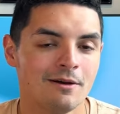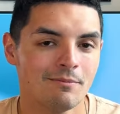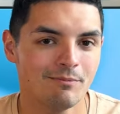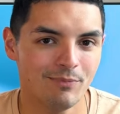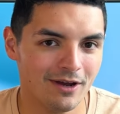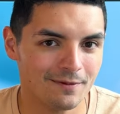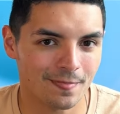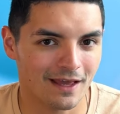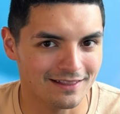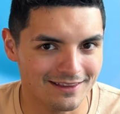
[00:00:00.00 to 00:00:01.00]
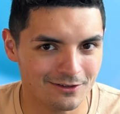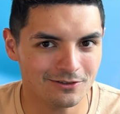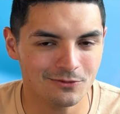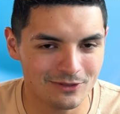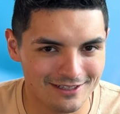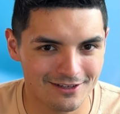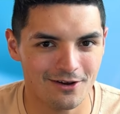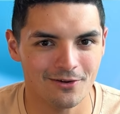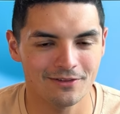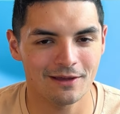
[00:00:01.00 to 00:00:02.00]
But little did we
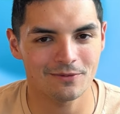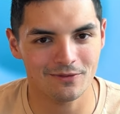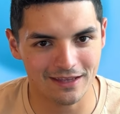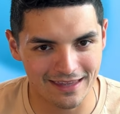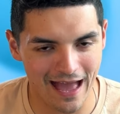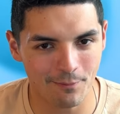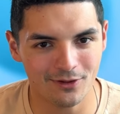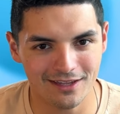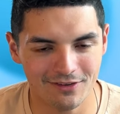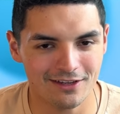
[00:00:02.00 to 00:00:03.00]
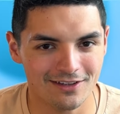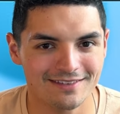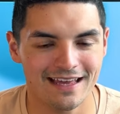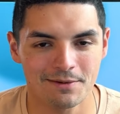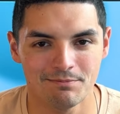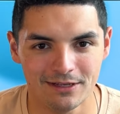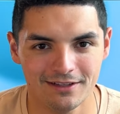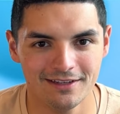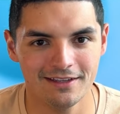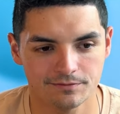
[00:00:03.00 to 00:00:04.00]
know that Apple giving us that
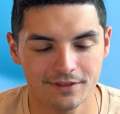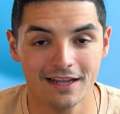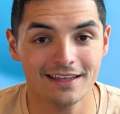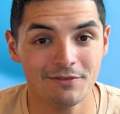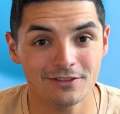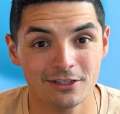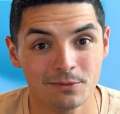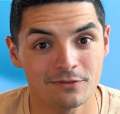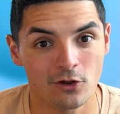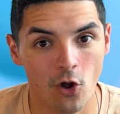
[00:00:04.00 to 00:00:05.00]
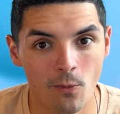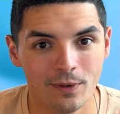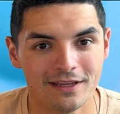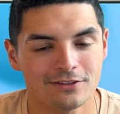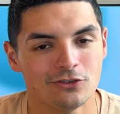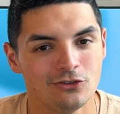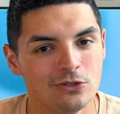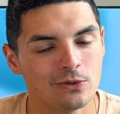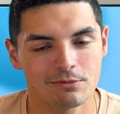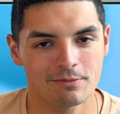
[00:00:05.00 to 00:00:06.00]
ability kind of gave us a little bit of an opening to
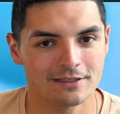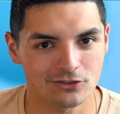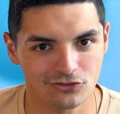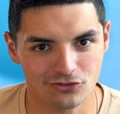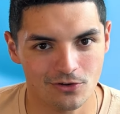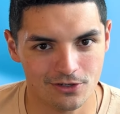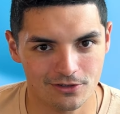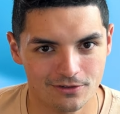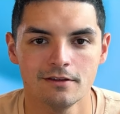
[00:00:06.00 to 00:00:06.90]
do what I'm about to show you.